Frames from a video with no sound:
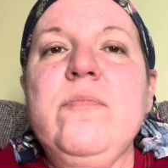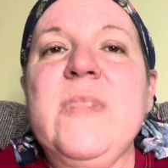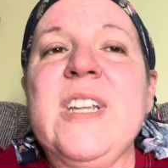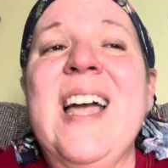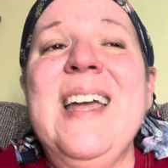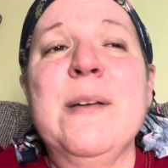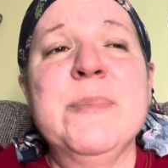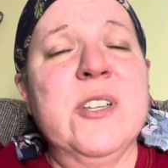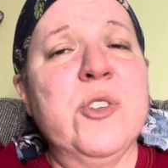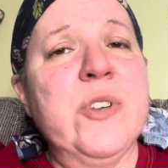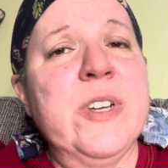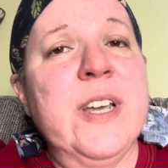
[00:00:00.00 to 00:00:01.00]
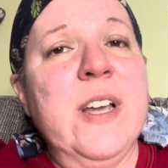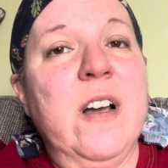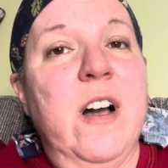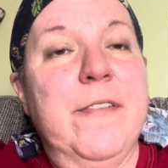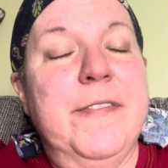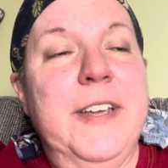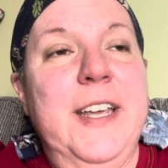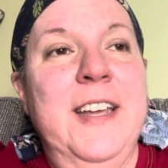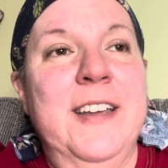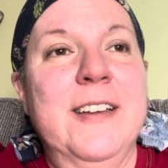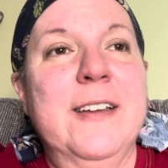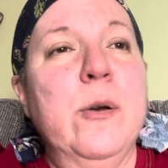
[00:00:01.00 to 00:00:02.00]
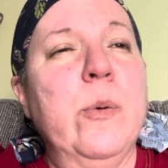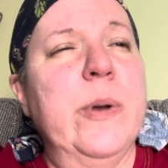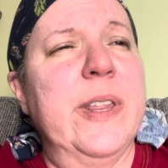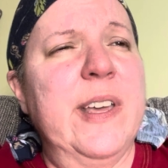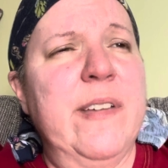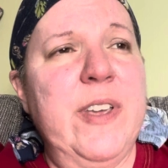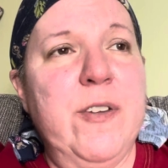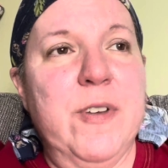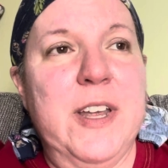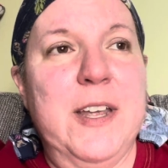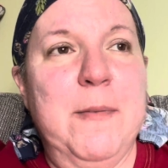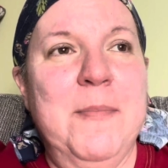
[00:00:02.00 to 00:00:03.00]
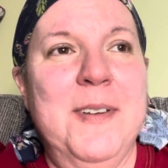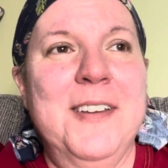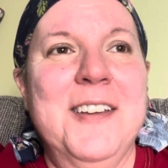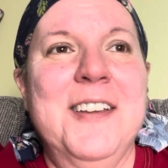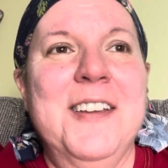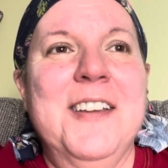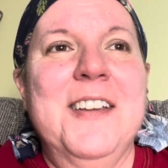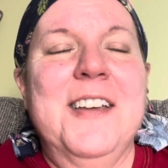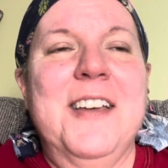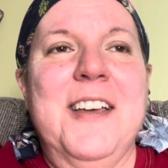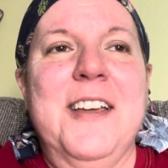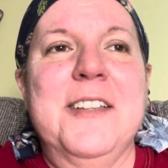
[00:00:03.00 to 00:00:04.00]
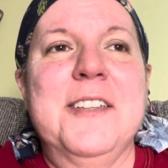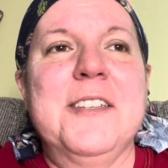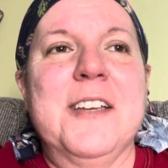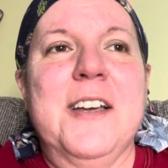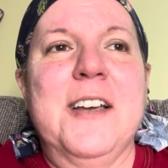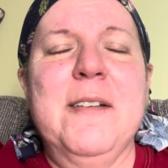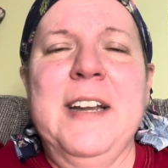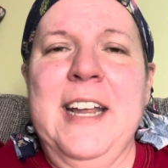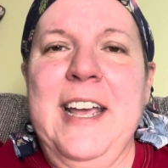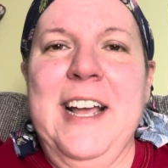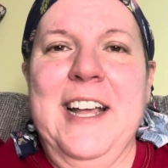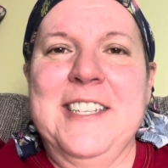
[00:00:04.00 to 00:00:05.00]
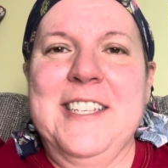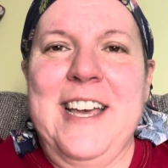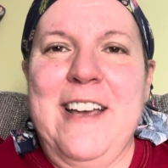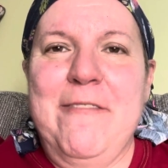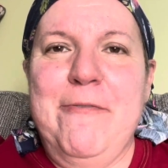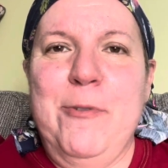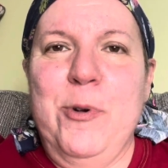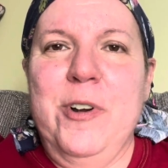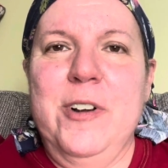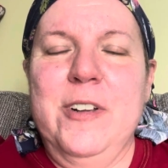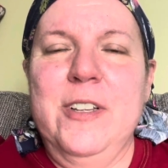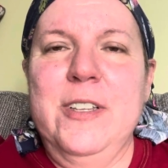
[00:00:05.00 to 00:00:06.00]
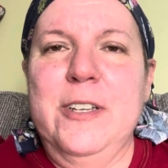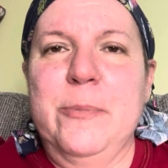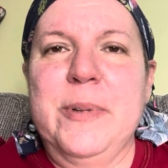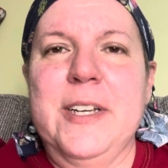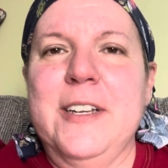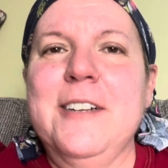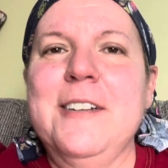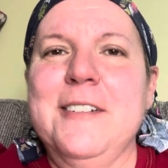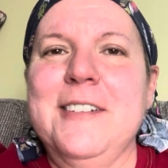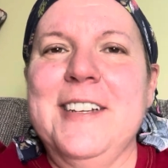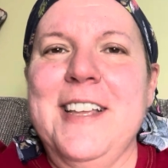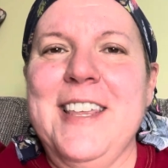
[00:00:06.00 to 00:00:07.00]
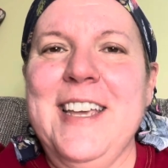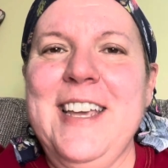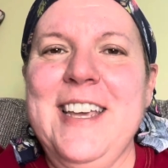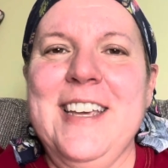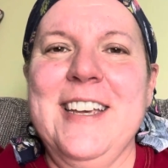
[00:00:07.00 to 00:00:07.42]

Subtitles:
I am still drinking coffee with heavy cream, and I'm going to hang on to that for a little bit, I think.